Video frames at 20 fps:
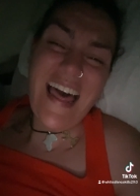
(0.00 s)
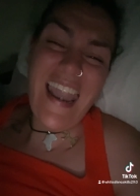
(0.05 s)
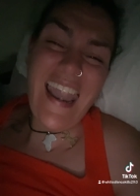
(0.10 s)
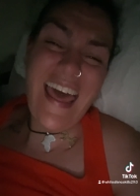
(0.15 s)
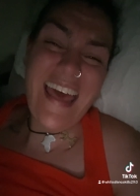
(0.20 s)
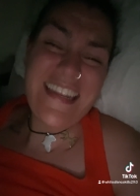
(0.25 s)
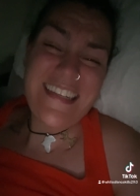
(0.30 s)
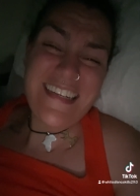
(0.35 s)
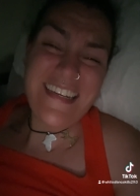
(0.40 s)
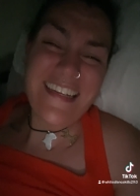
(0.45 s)

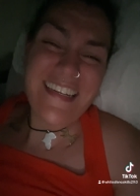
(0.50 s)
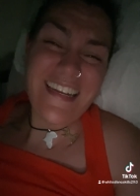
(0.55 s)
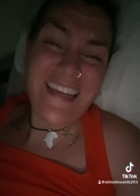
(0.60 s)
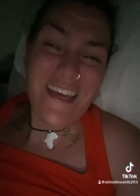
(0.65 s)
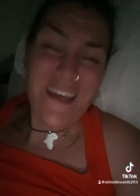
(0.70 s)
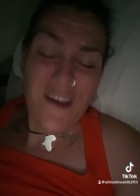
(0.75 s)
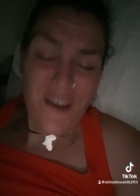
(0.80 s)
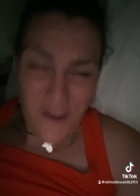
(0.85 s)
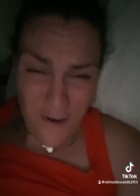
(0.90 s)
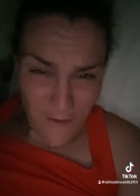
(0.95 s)

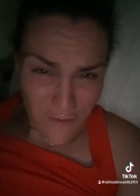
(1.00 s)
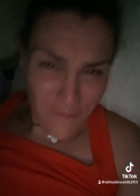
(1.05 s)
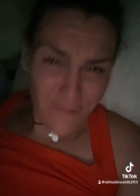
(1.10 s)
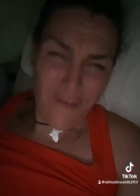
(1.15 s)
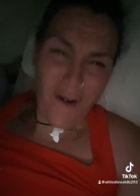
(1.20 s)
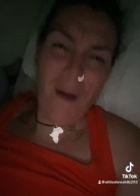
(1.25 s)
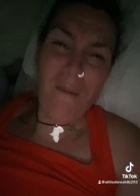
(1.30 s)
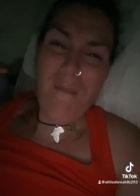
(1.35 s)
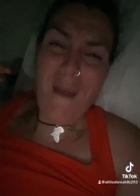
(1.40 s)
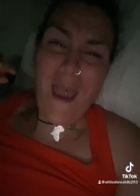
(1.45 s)
allegedly
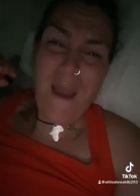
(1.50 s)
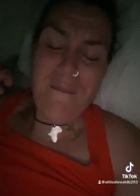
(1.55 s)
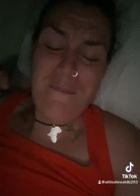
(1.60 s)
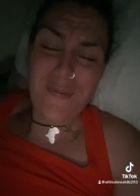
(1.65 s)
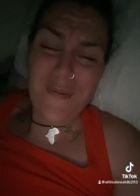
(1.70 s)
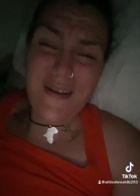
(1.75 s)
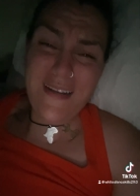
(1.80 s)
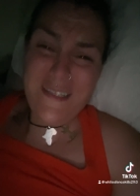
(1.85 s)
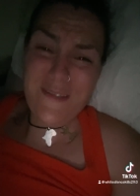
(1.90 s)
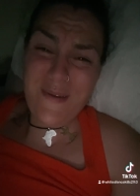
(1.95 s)
from
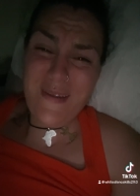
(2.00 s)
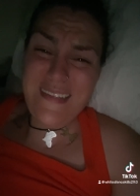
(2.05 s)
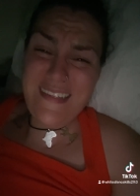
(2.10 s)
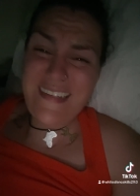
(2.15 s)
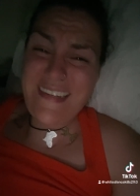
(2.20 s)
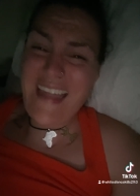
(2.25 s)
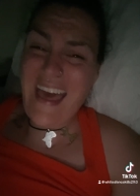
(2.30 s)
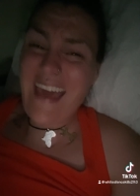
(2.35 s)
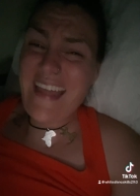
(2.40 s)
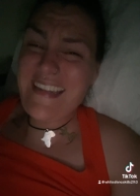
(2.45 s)
April
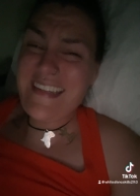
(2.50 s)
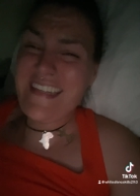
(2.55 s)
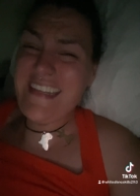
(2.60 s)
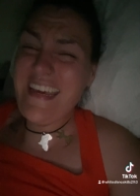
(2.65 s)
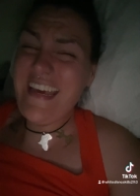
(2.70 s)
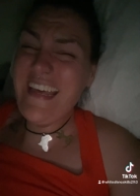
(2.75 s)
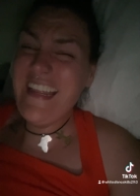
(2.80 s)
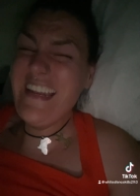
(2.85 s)
2019.